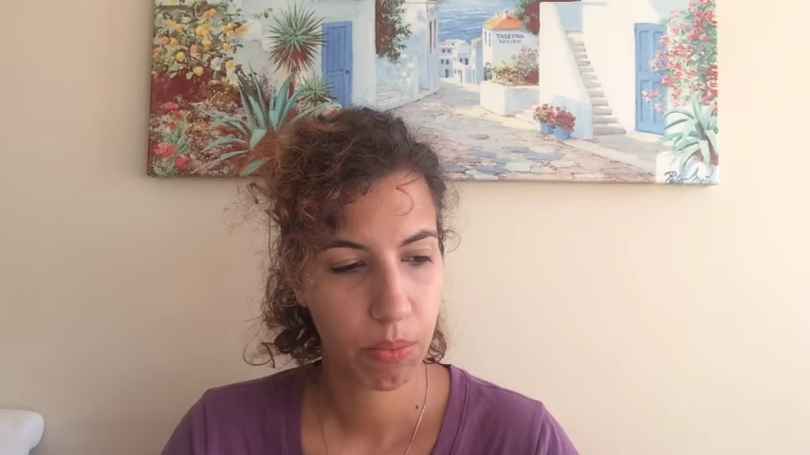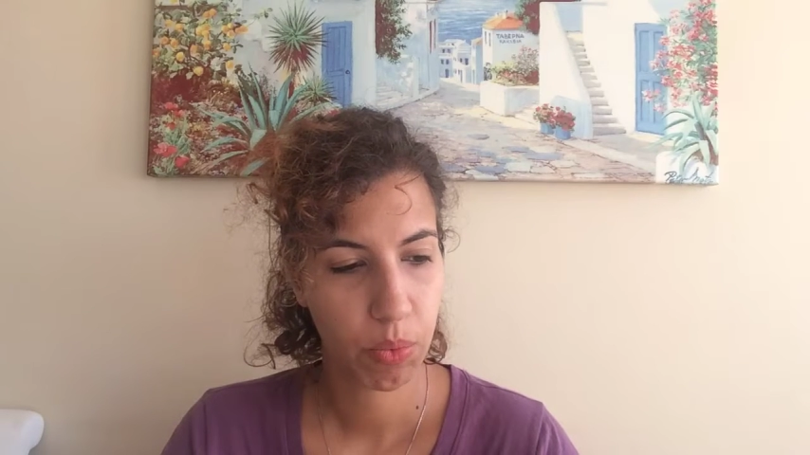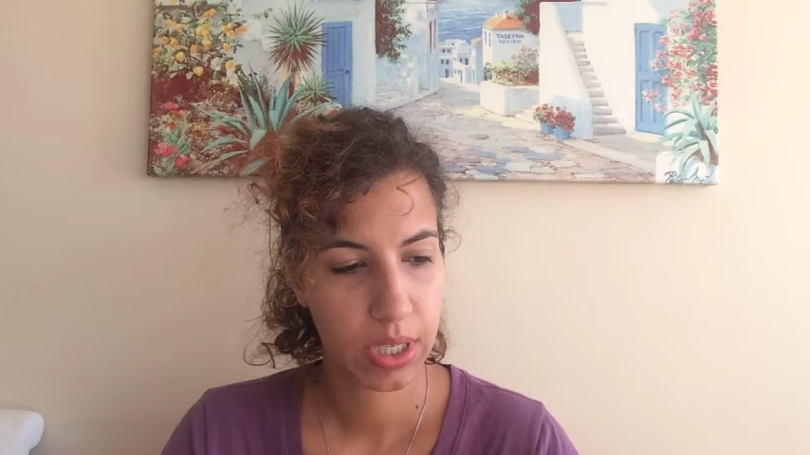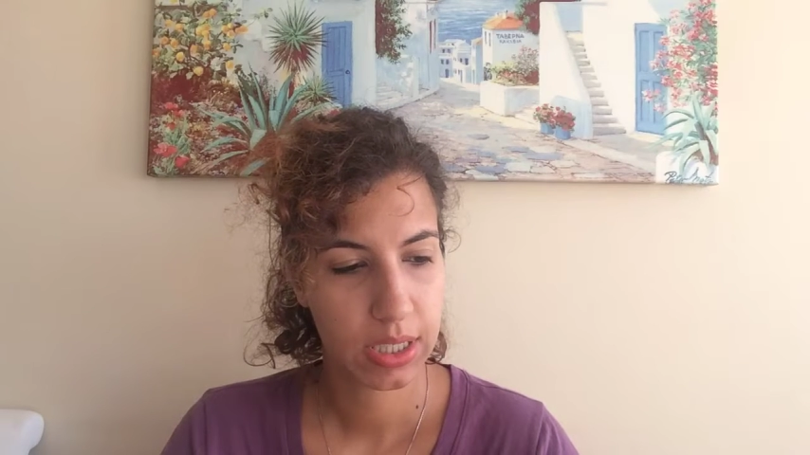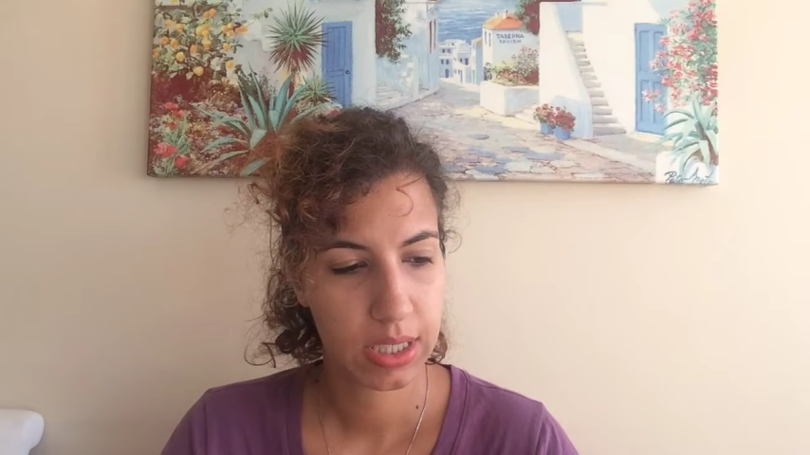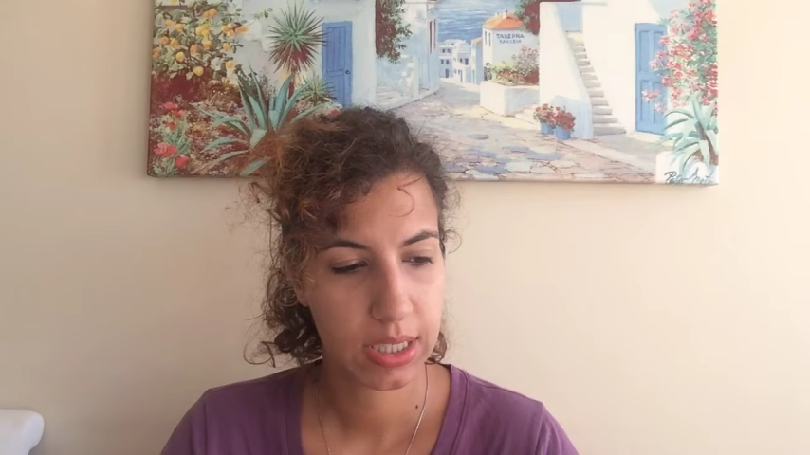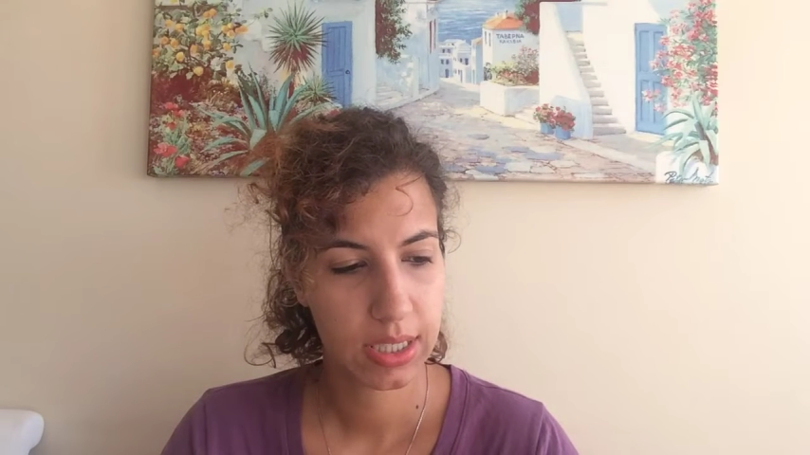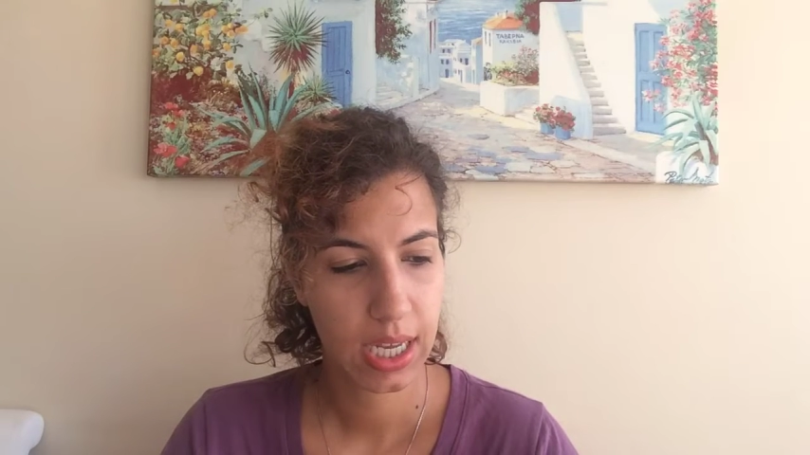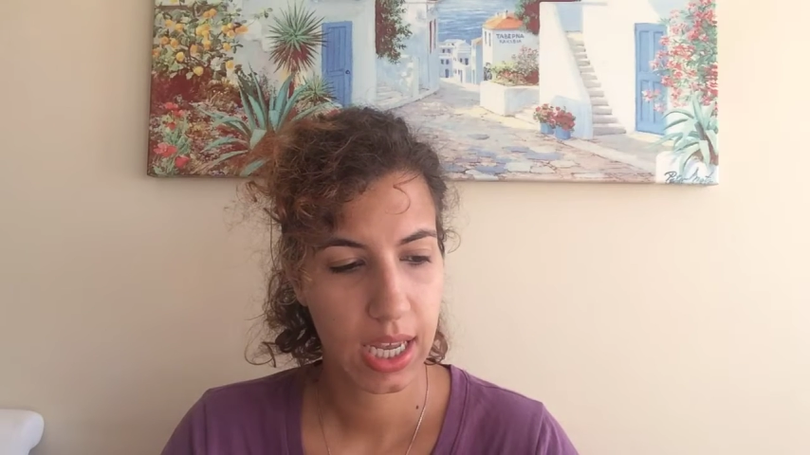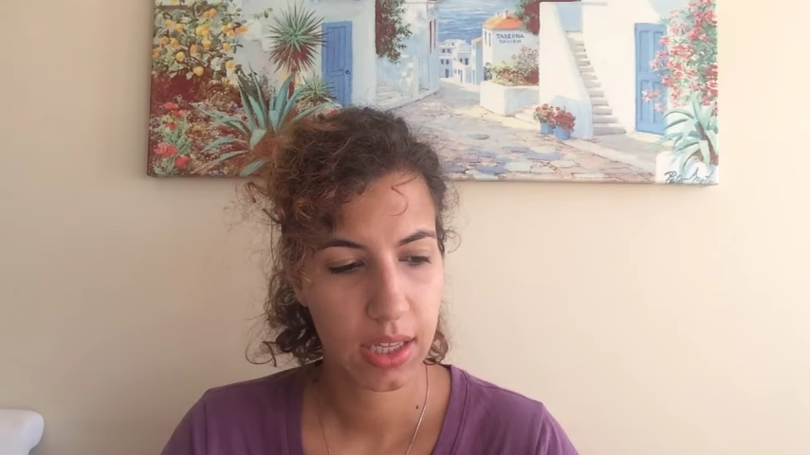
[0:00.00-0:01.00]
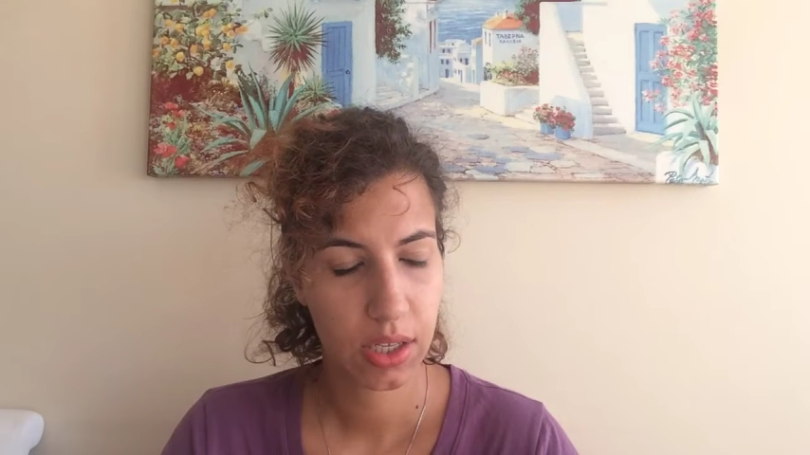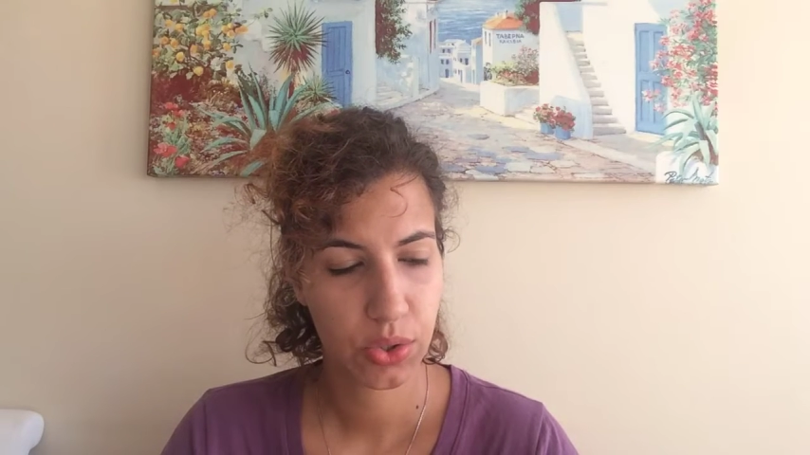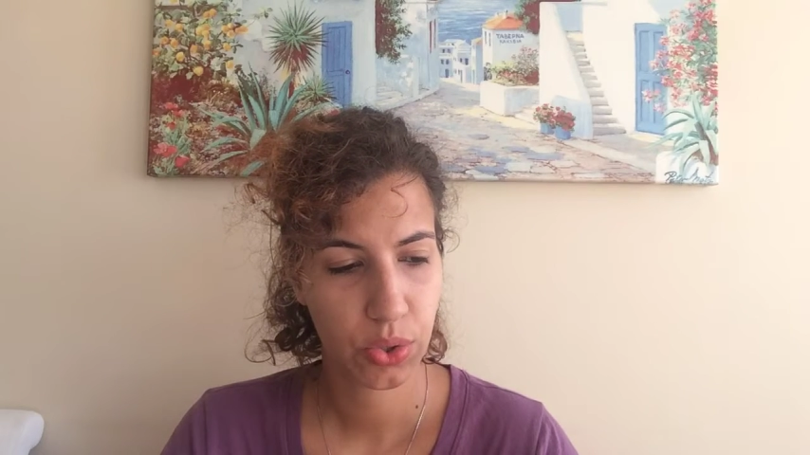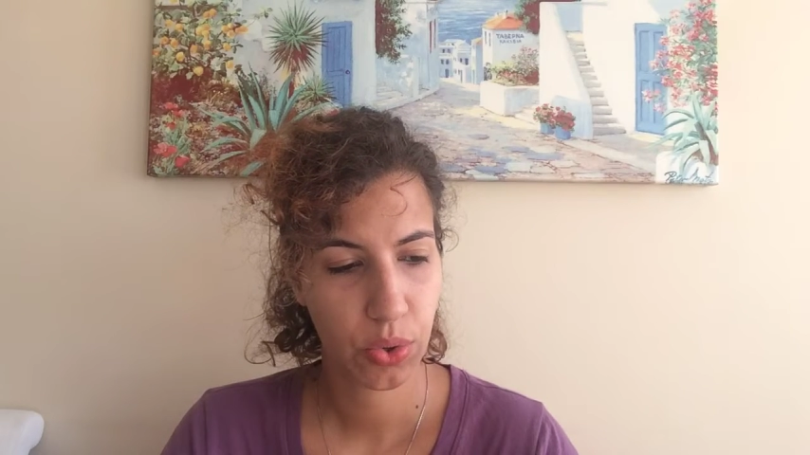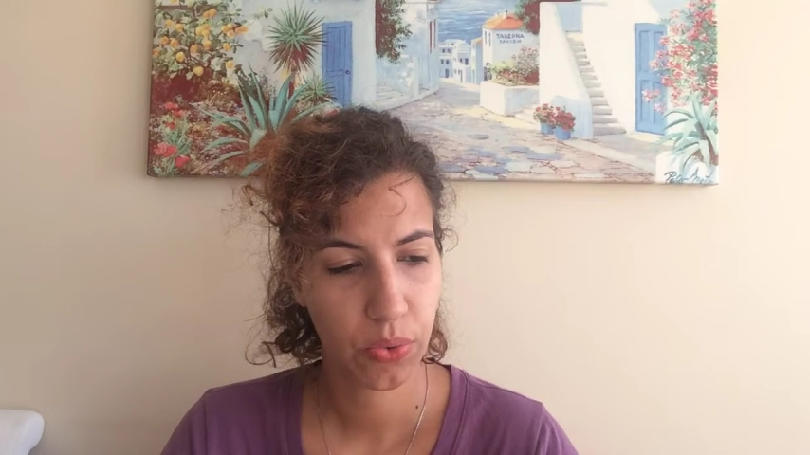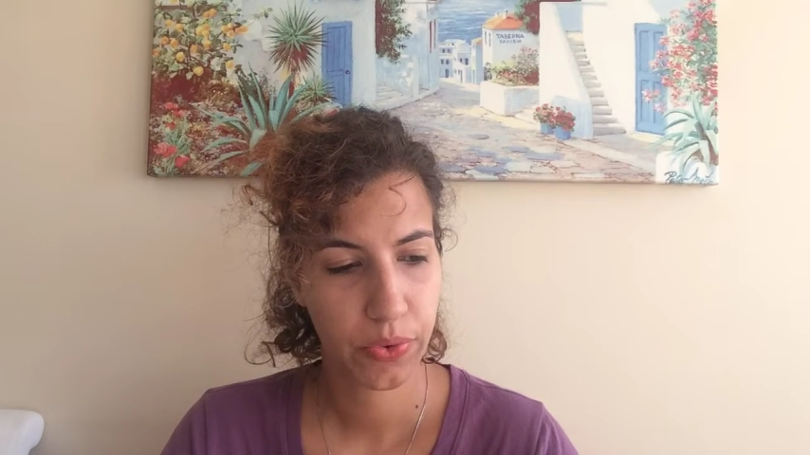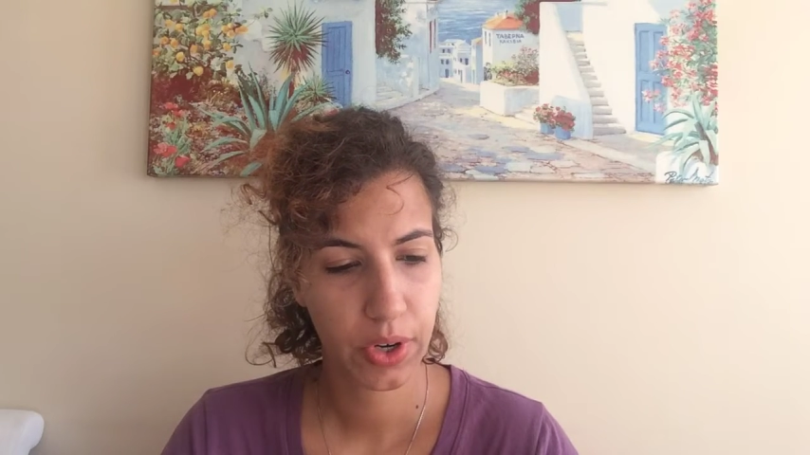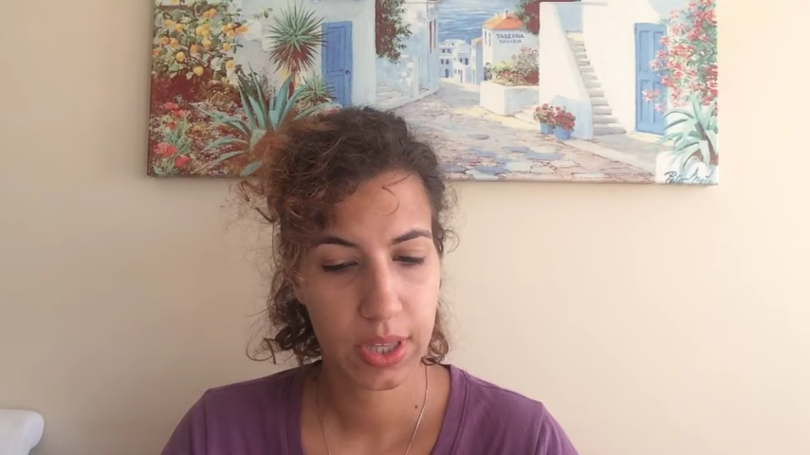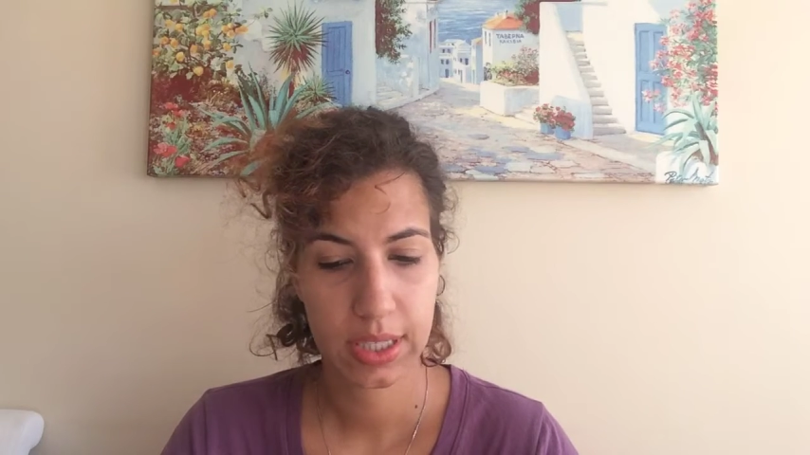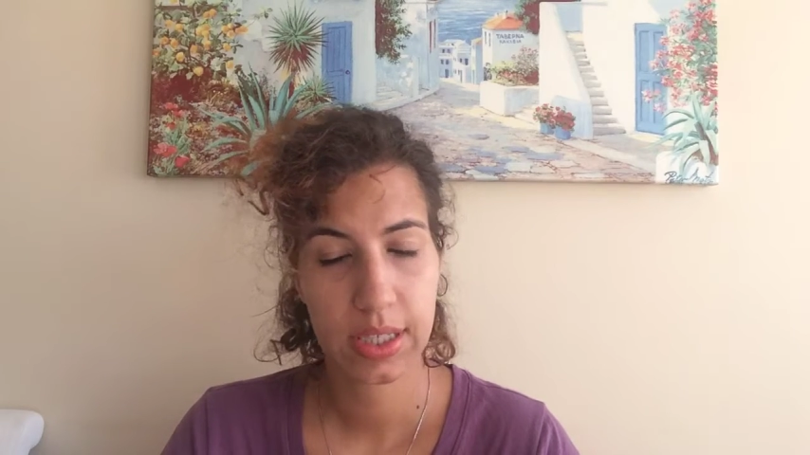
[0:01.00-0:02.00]
once this 10 is
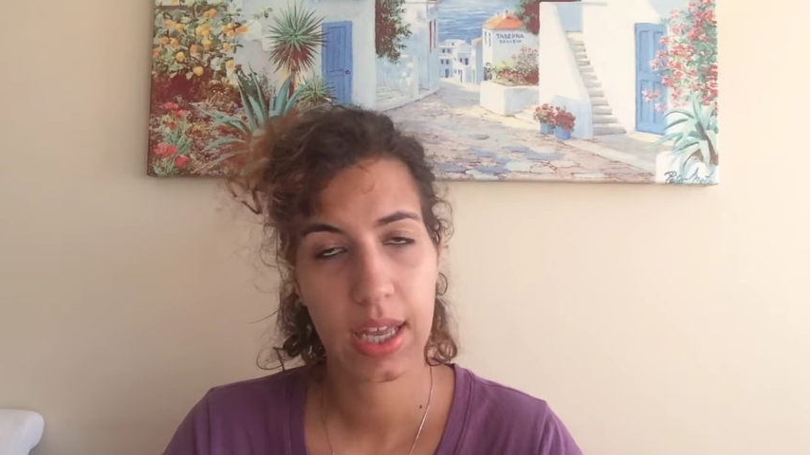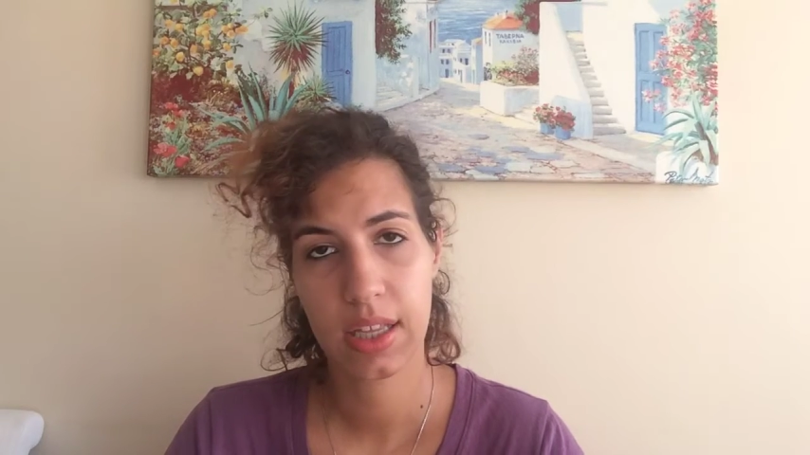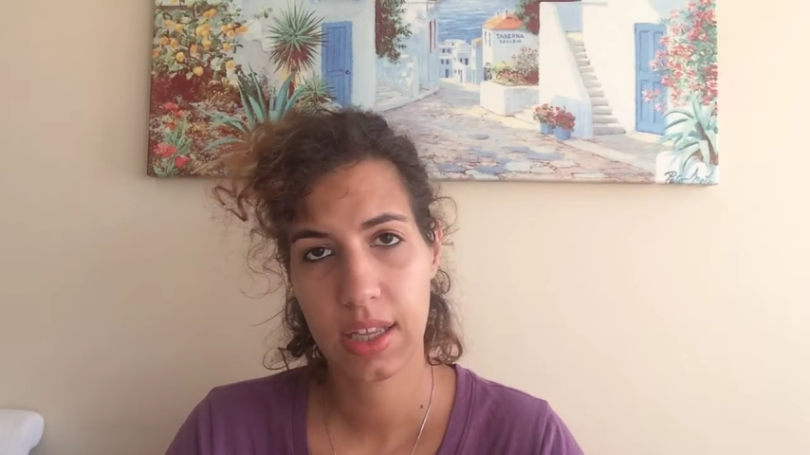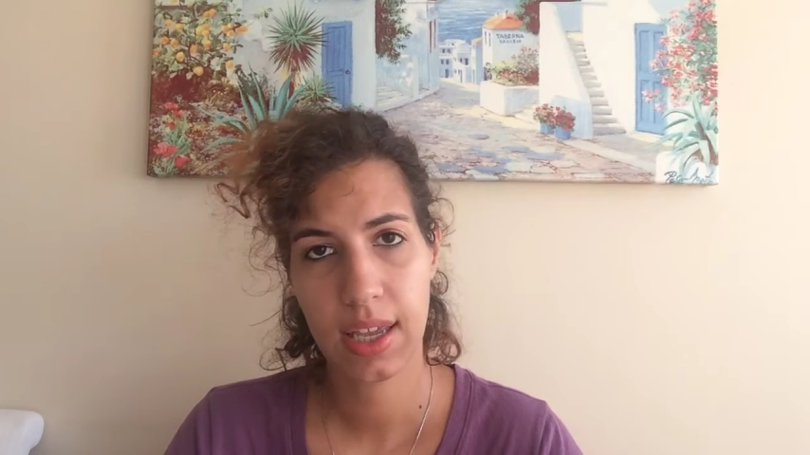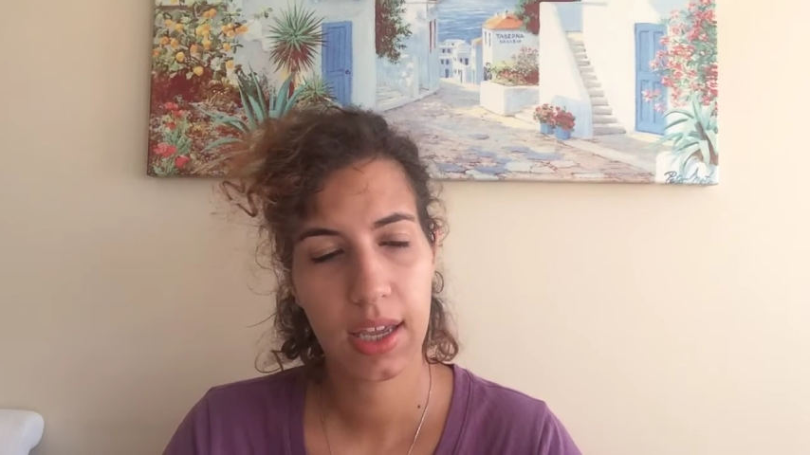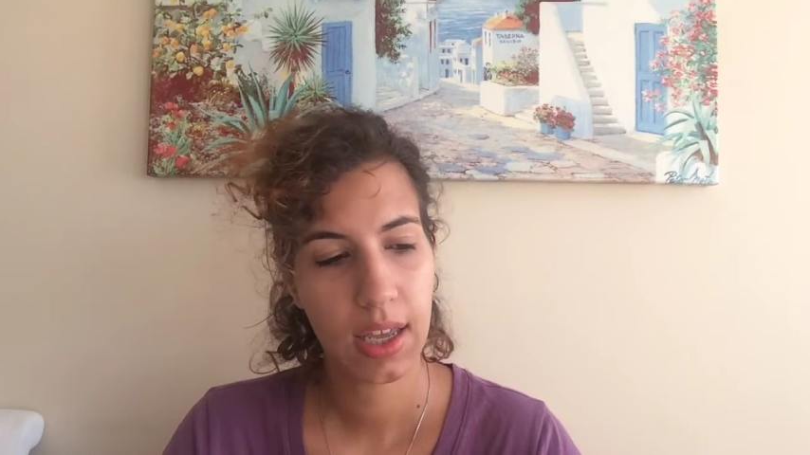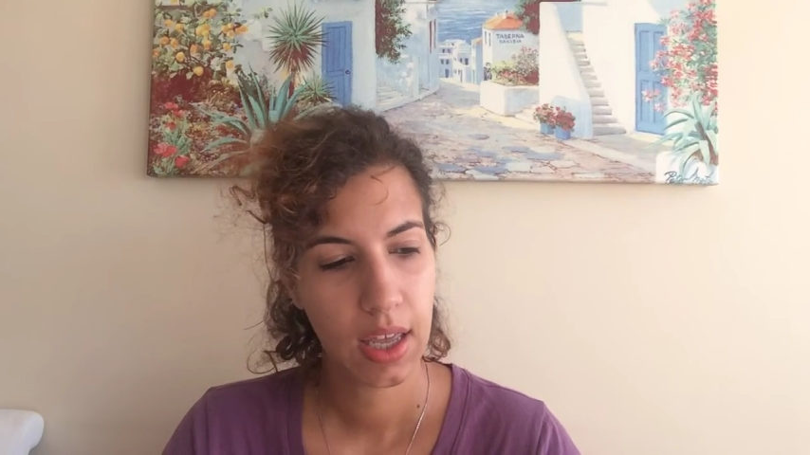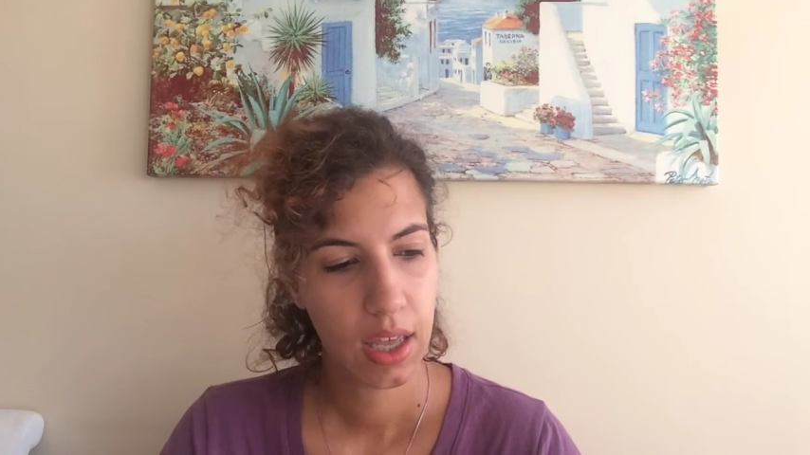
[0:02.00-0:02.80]
over, this ending,